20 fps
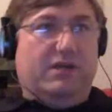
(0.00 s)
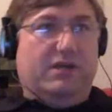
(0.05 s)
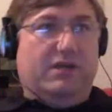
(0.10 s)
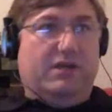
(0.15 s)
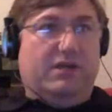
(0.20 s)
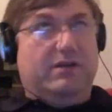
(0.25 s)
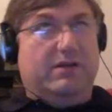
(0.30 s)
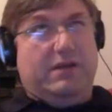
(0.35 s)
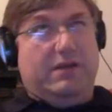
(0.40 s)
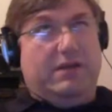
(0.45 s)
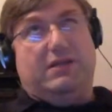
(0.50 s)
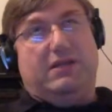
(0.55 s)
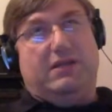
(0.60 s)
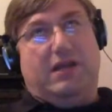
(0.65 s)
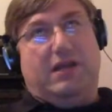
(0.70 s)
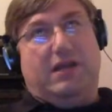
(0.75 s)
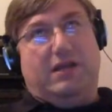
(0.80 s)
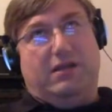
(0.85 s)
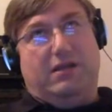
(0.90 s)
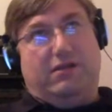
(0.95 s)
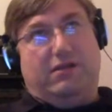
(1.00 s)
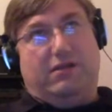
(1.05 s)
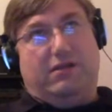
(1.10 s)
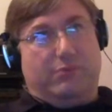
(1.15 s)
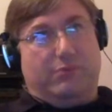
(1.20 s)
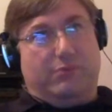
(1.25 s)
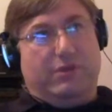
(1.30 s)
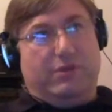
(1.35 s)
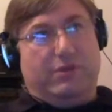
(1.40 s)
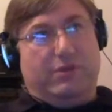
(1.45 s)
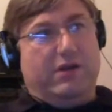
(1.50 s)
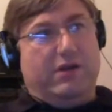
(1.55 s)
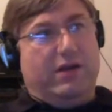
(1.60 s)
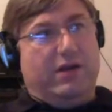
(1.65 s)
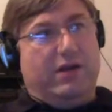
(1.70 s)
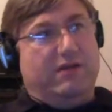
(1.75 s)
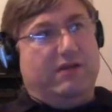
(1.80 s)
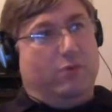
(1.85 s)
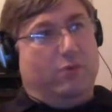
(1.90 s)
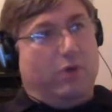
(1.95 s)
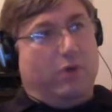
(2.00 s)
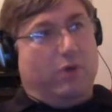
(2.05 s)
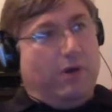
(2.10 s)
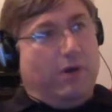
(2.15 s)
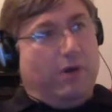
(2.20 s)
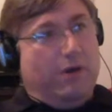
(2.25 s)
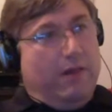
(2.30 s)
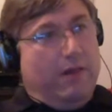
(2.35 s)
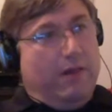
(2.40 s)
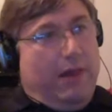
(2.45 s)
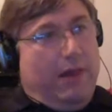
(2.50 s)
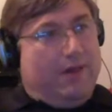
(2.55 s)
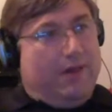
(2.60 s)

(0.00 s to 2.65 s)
it was 1993 or 94.